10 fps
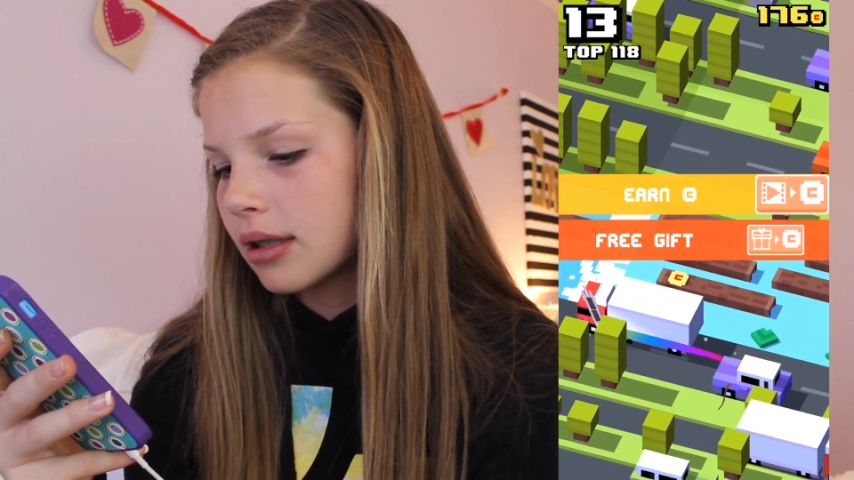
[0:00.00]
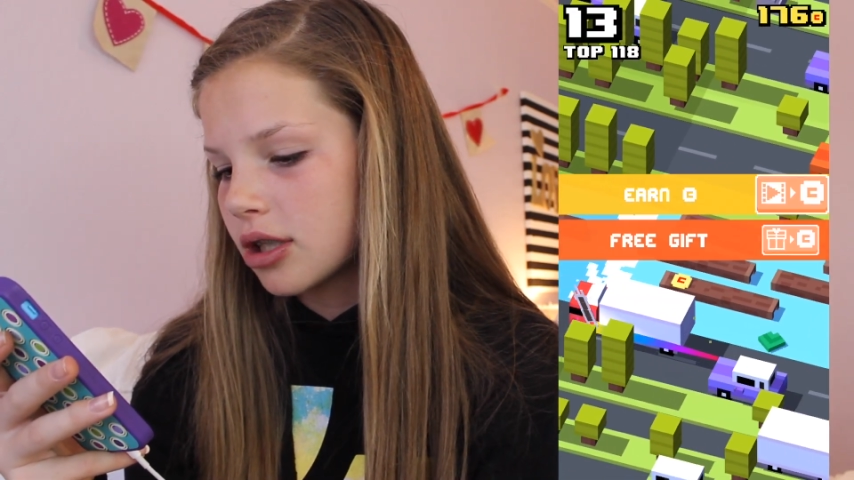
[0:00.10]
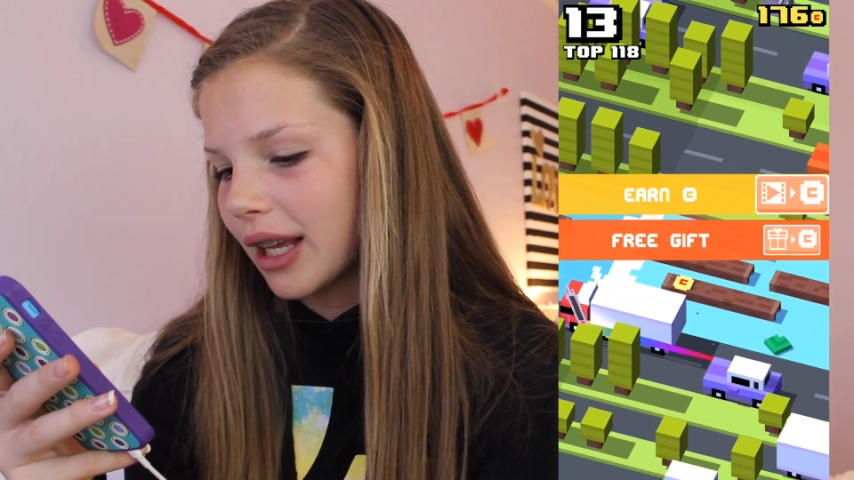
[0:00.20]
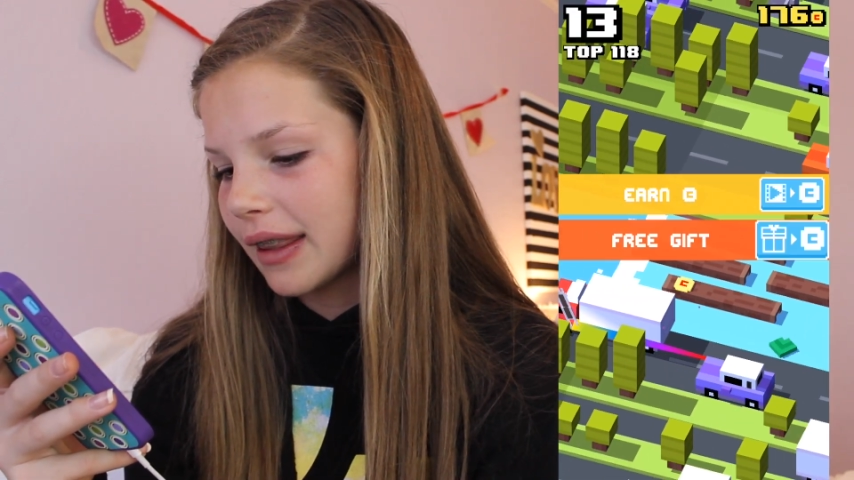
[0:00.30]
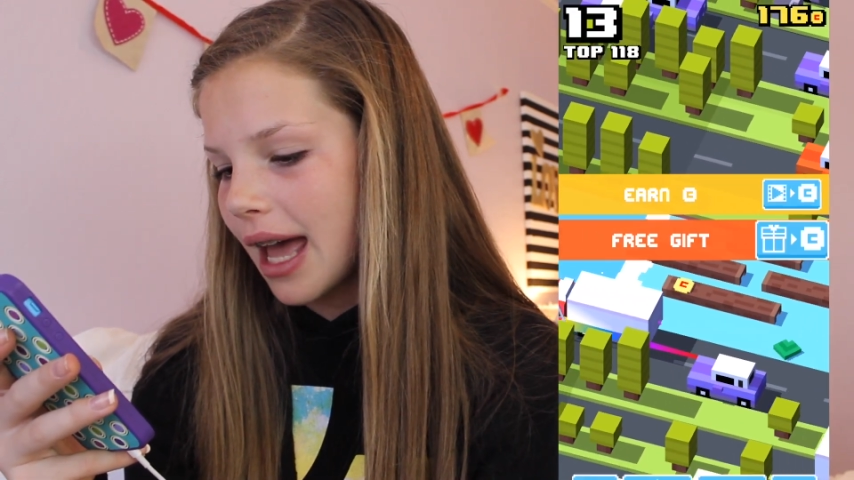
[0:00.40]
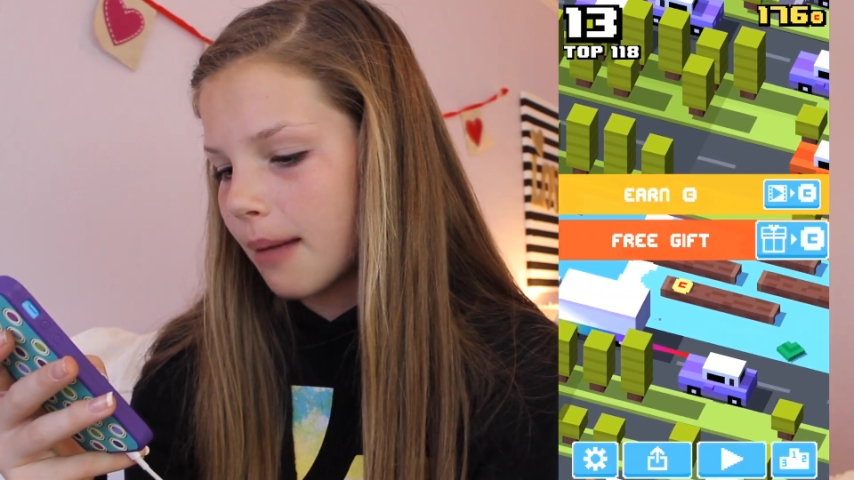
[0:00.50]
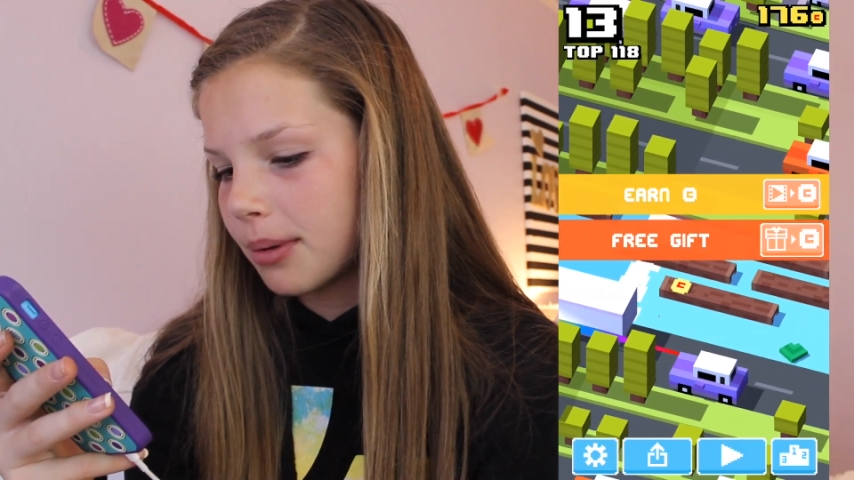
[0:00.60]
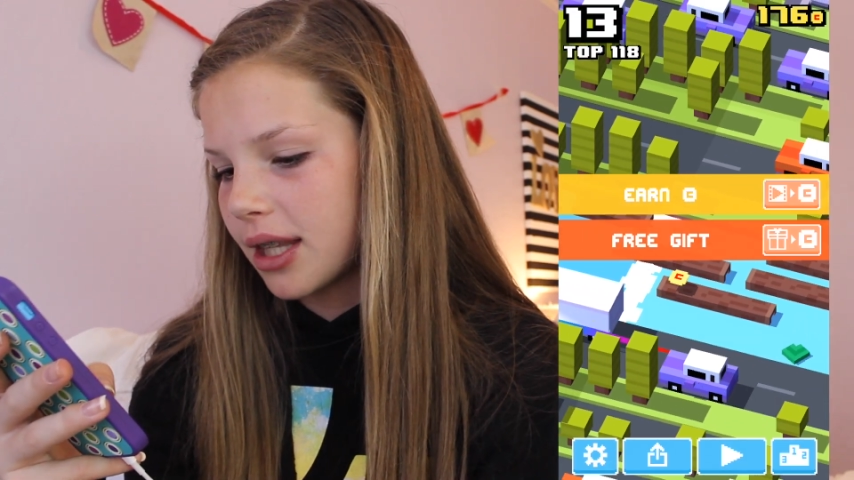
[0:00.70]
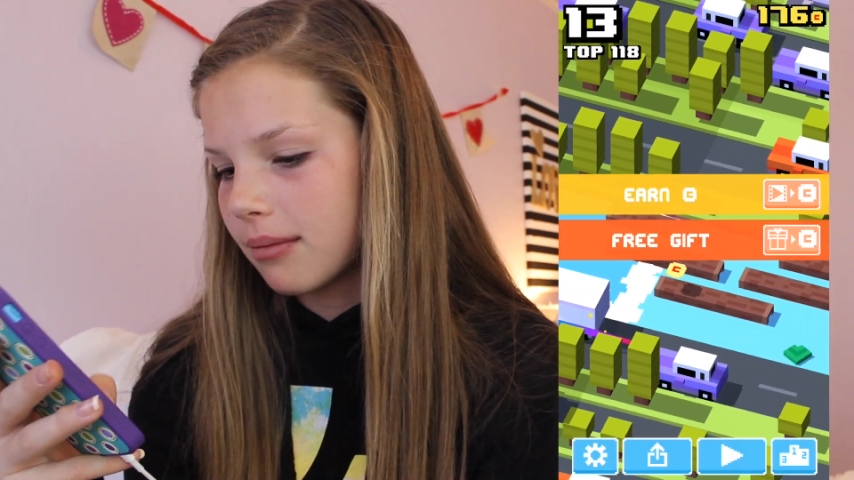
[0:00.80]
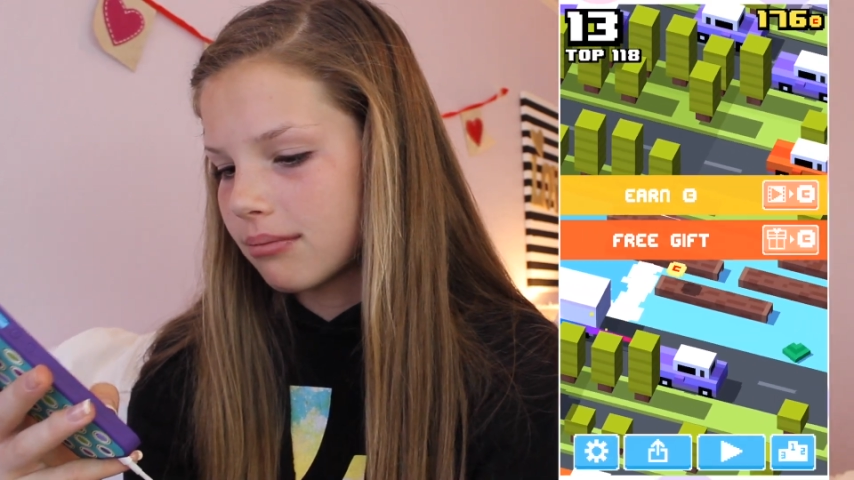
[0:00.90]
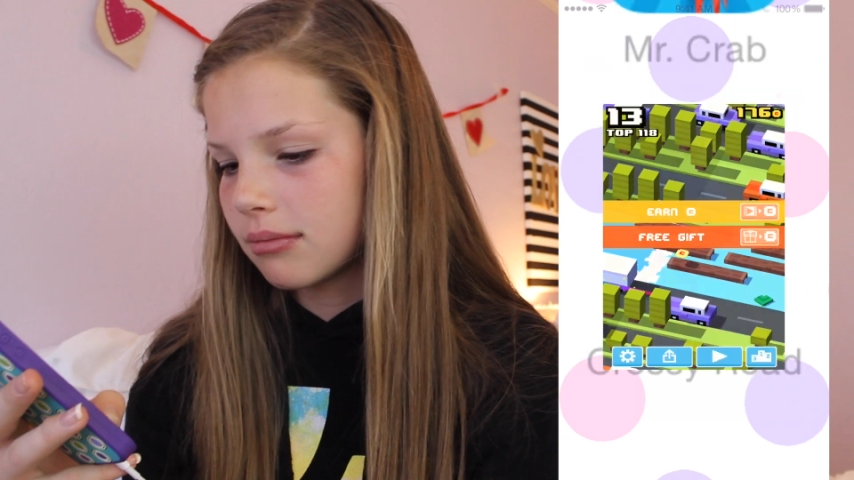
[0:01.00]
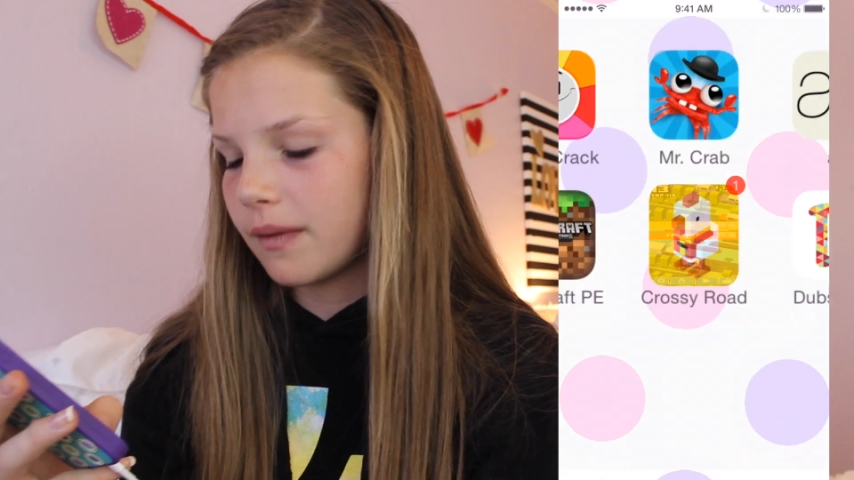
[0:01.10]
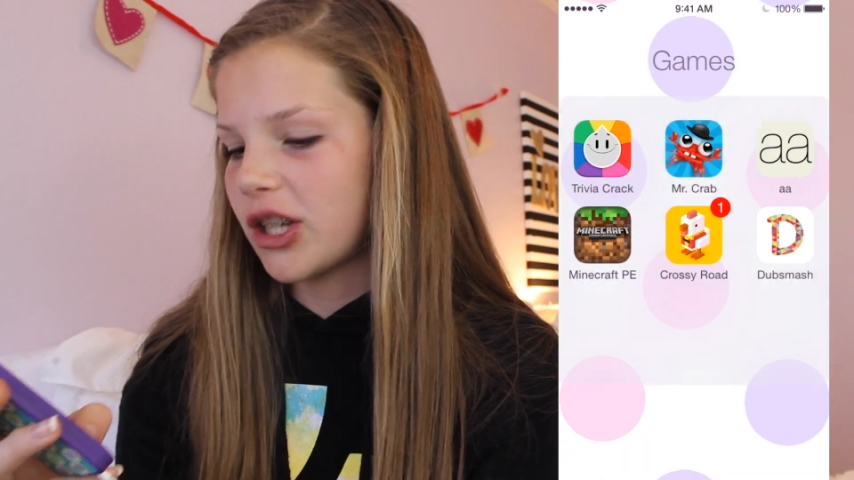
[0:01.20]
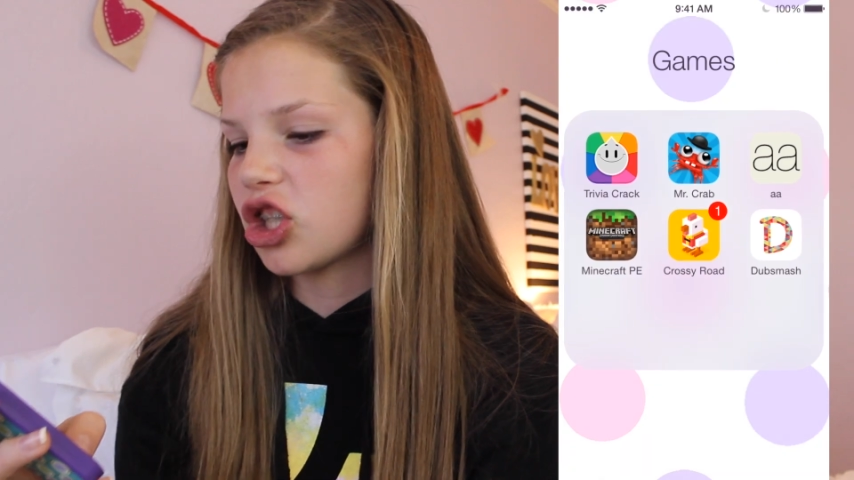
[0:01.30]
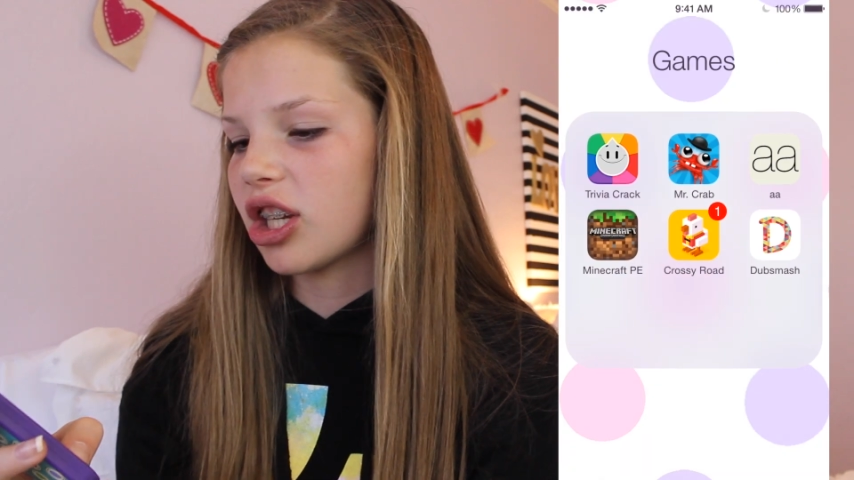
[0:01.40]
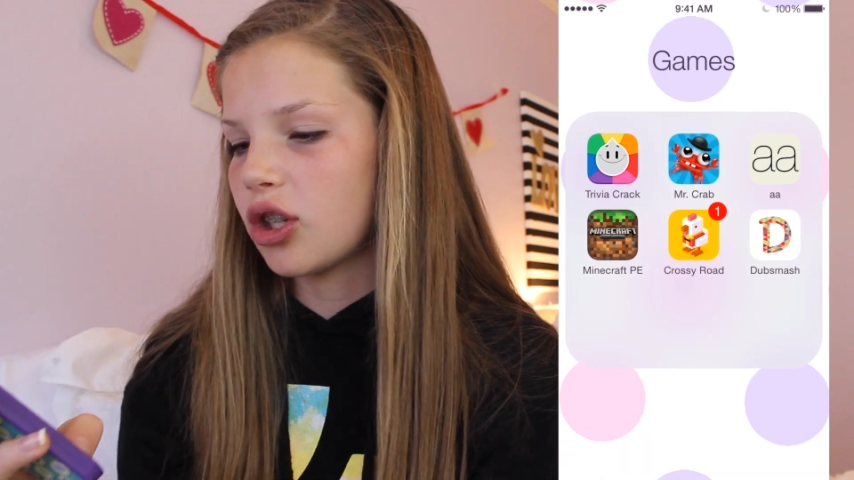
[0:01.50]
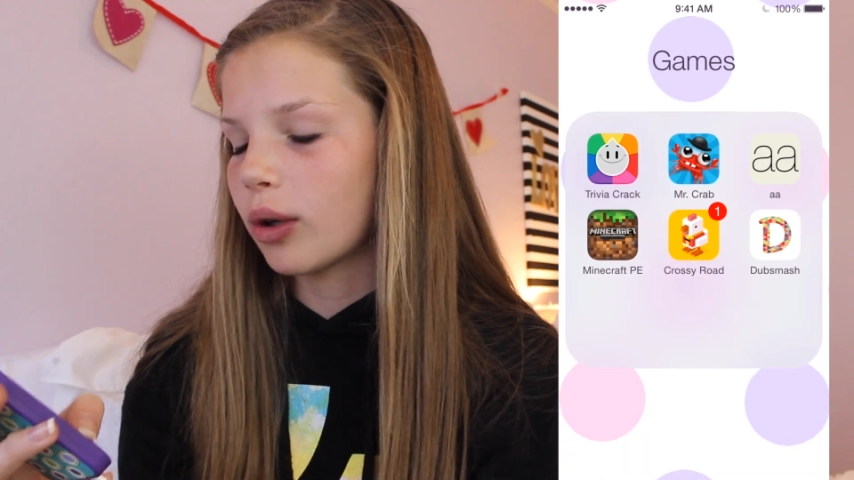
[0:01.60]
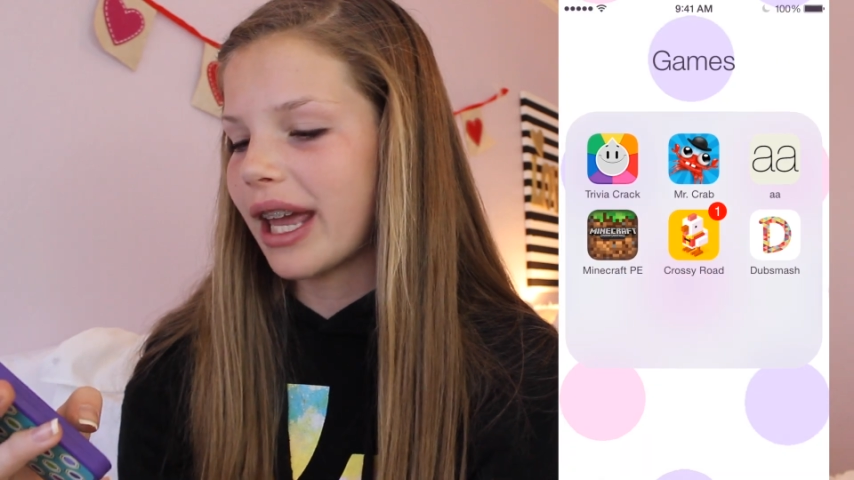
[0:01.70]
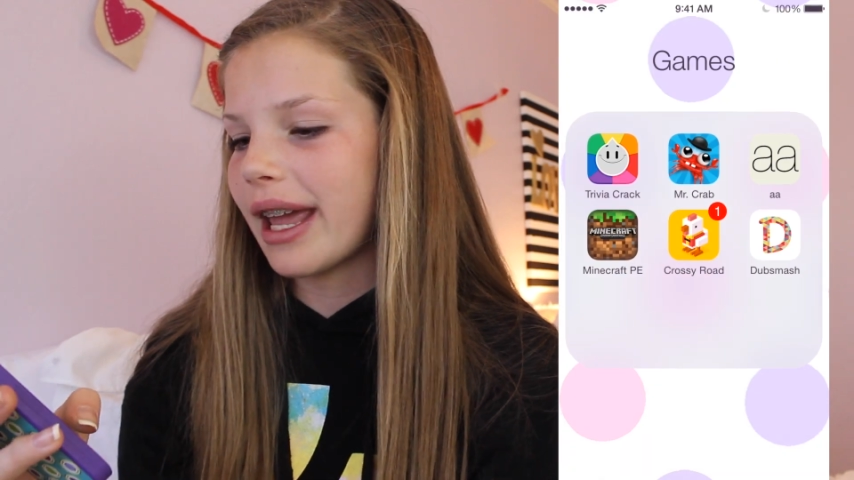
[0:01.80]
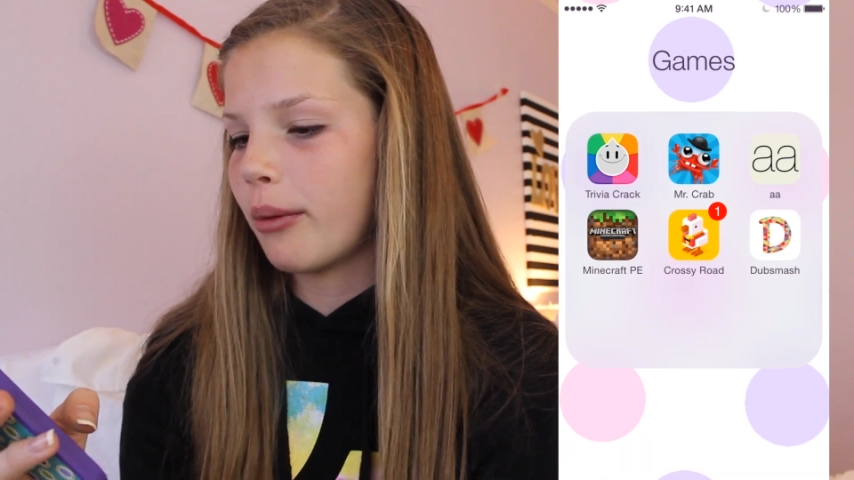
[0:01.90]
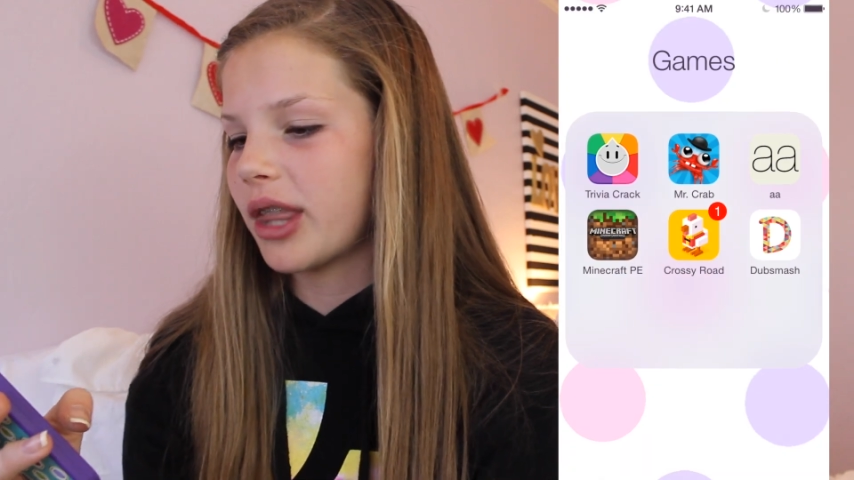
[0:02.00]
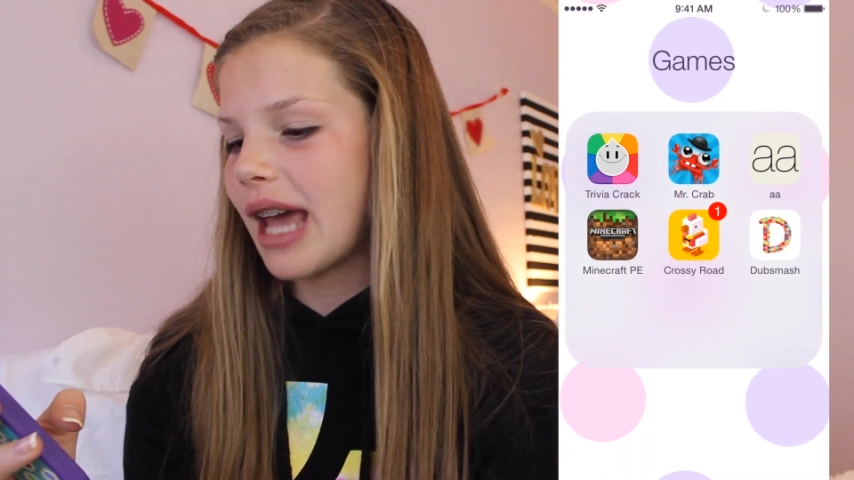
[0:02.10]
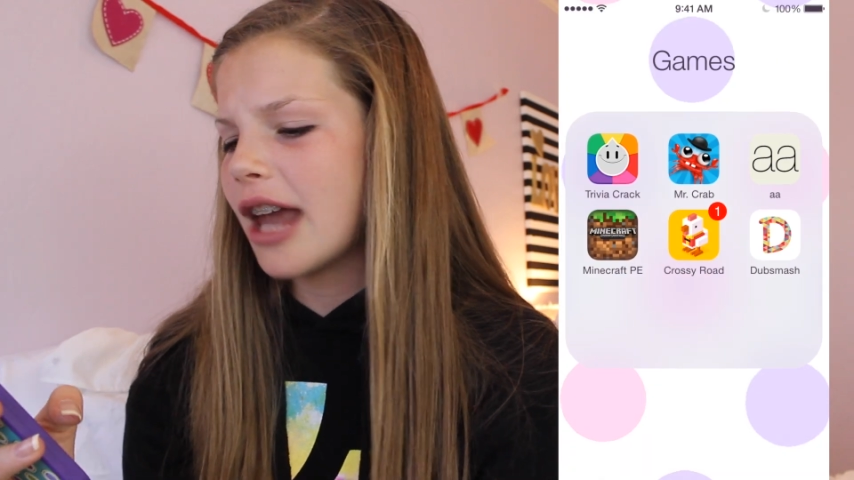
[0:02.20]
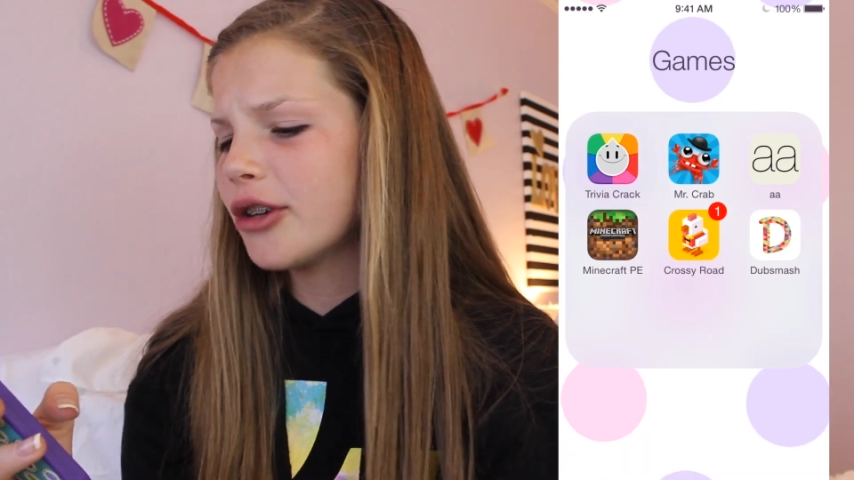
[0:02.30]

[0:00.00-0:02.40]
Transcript: So like that, but then eventually you'll get hit with it.